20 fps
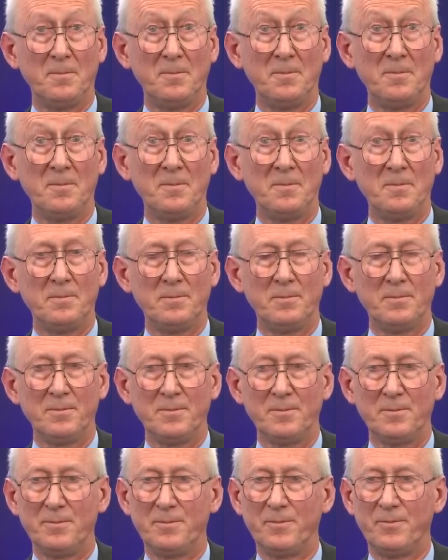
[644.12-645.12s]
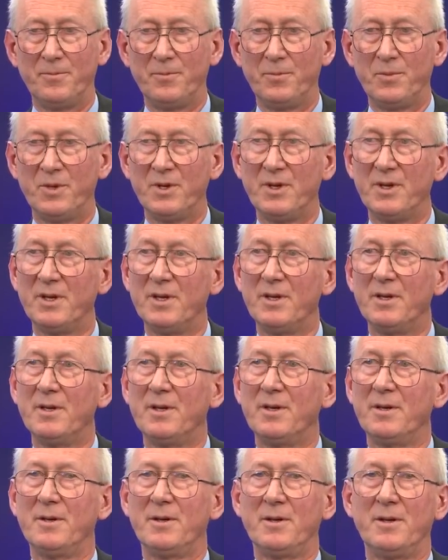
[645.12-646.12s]

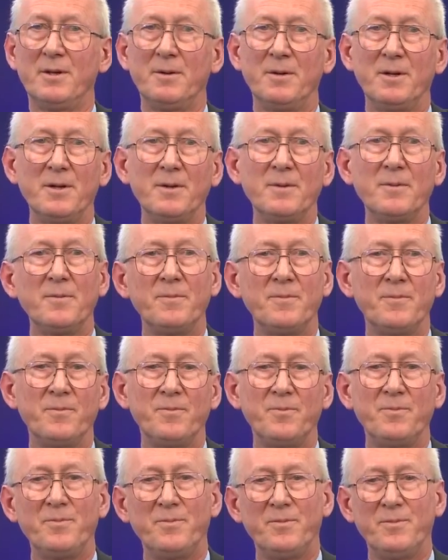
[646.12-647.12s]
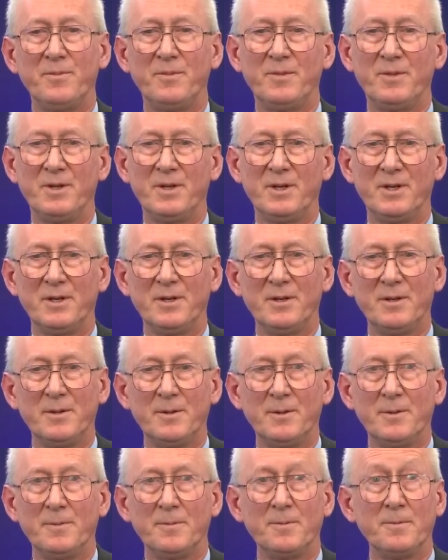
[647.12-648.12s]

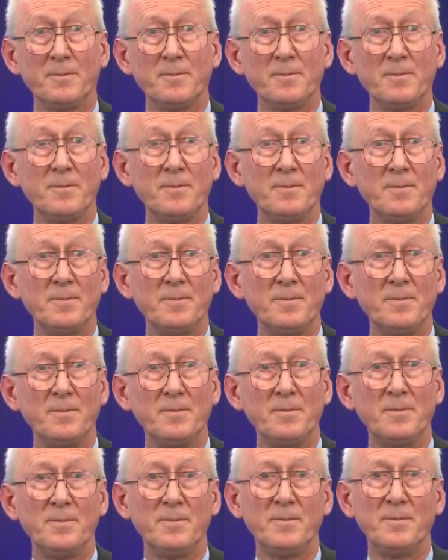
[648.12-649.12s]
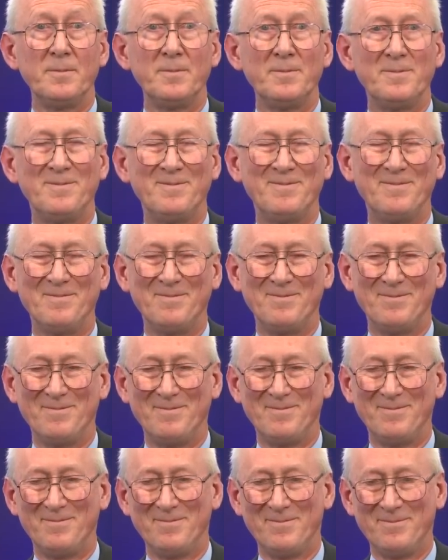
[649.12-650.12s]

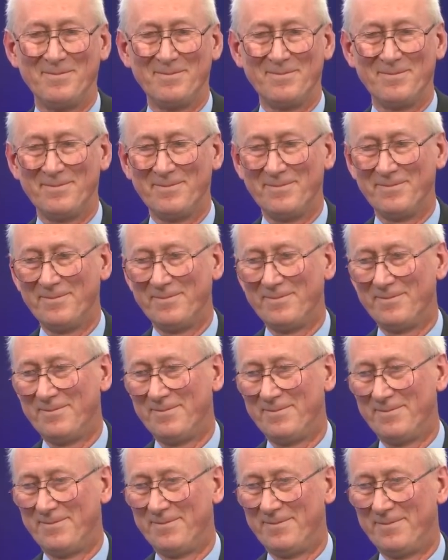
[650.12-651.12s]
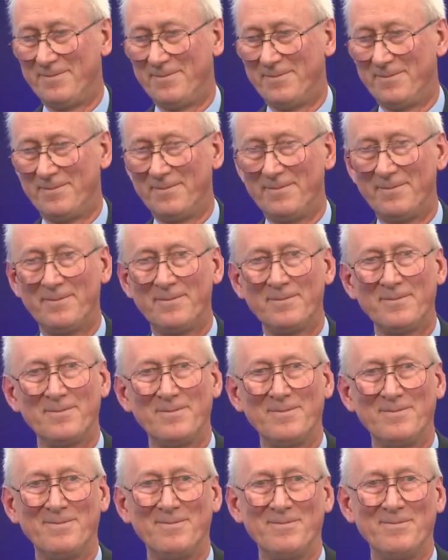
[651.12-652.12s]
The person shown says nothing.